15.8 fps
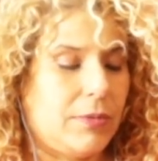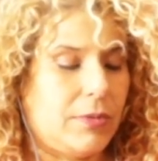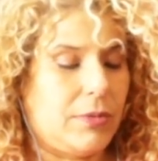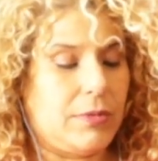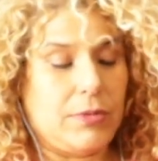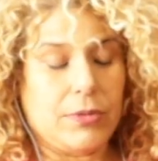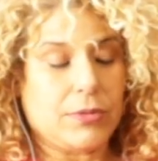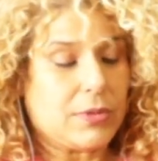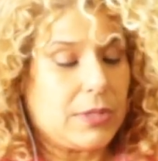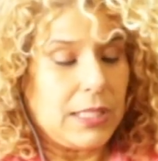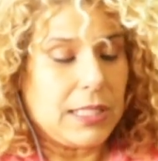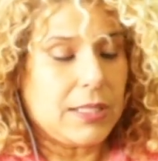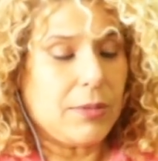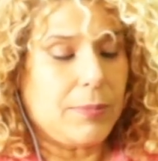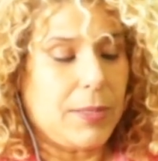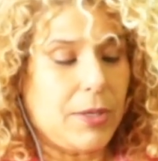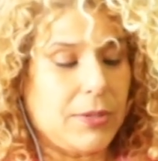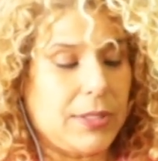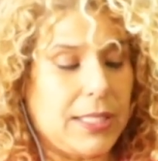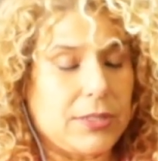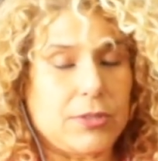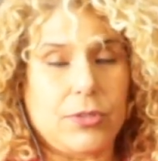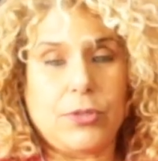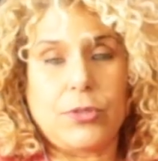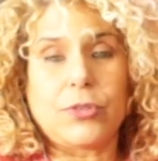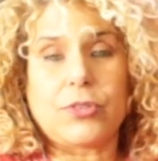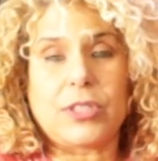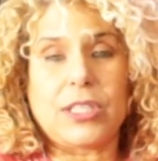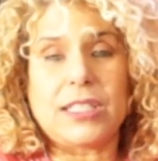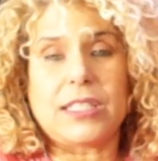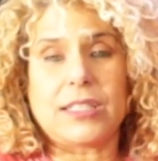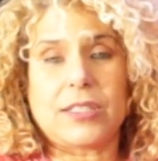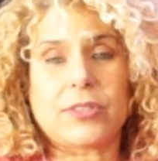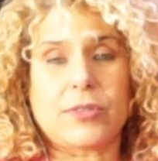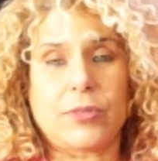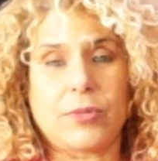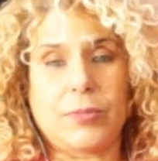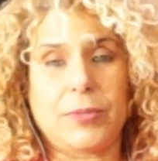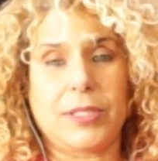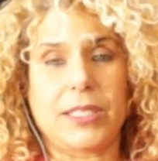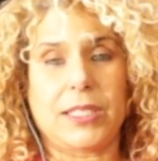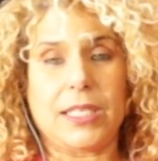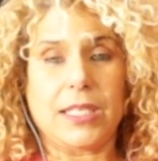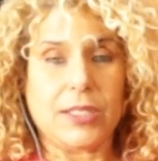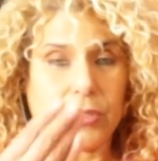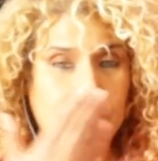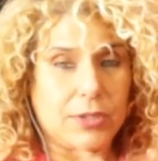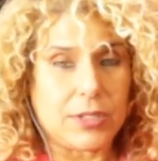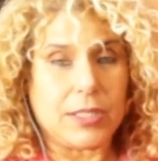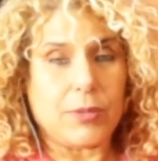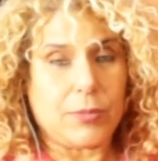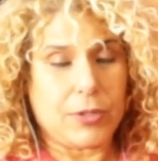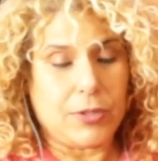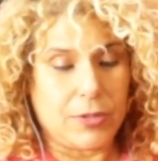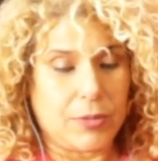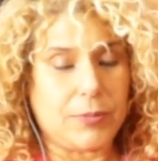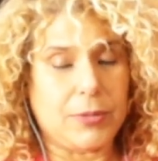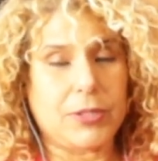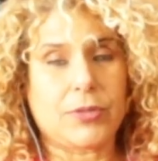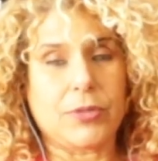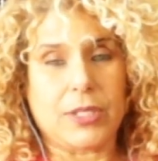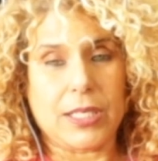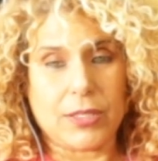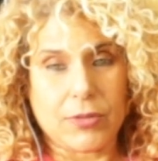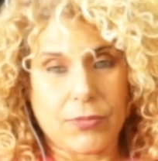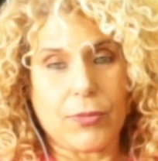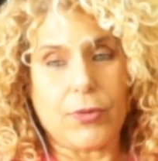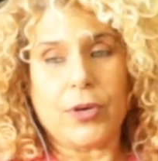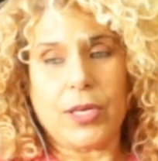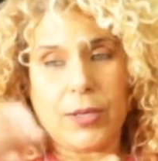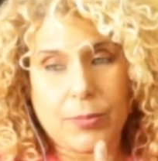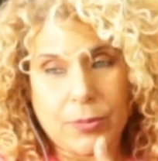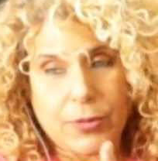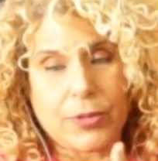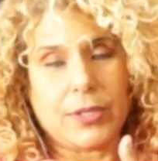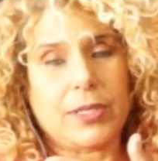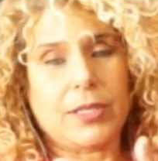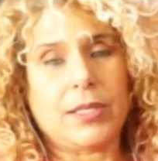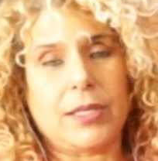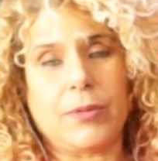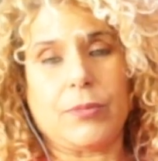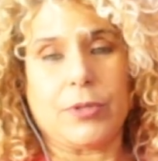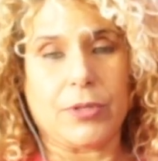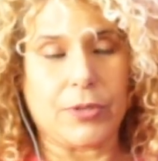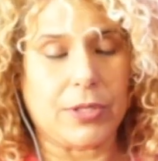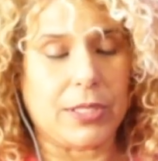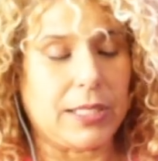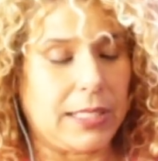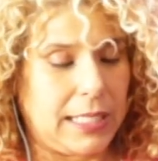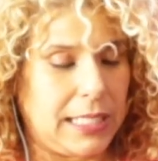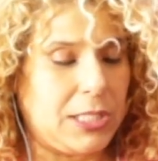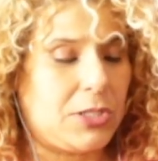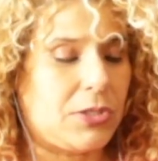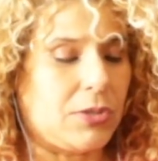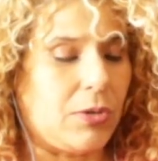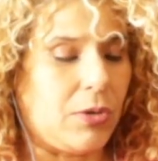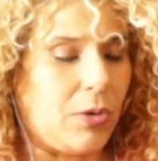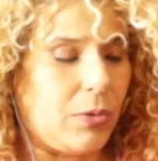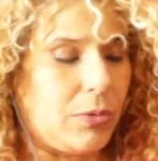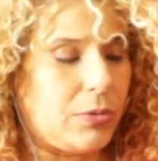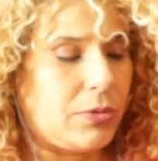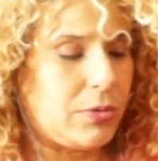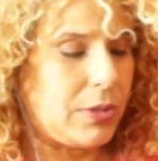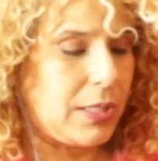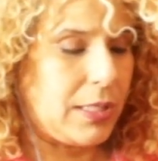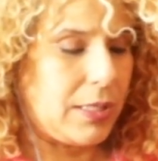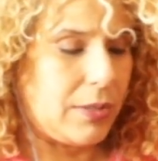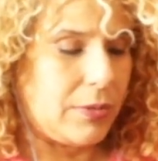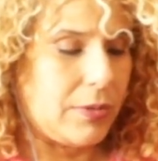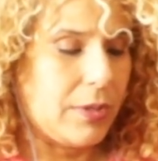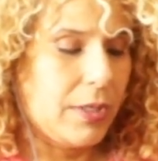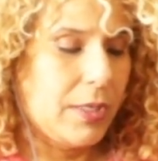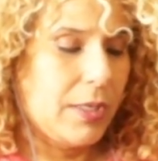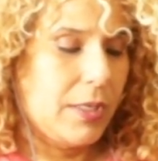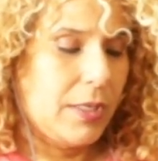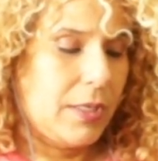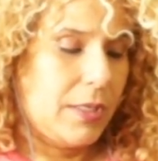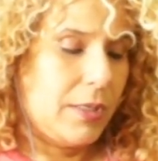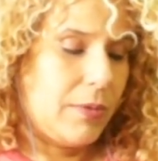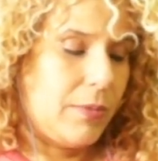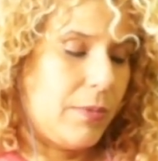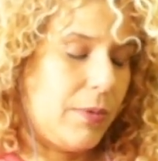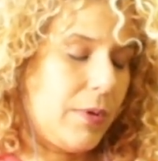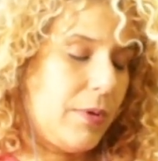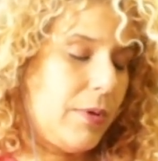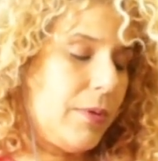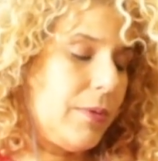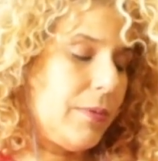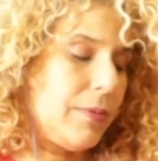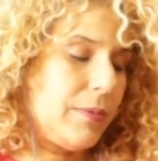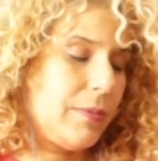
You don't think about that. So you don't think that there's going to be an end. You think we're going to be together forever and we're going to age old together. Whoa.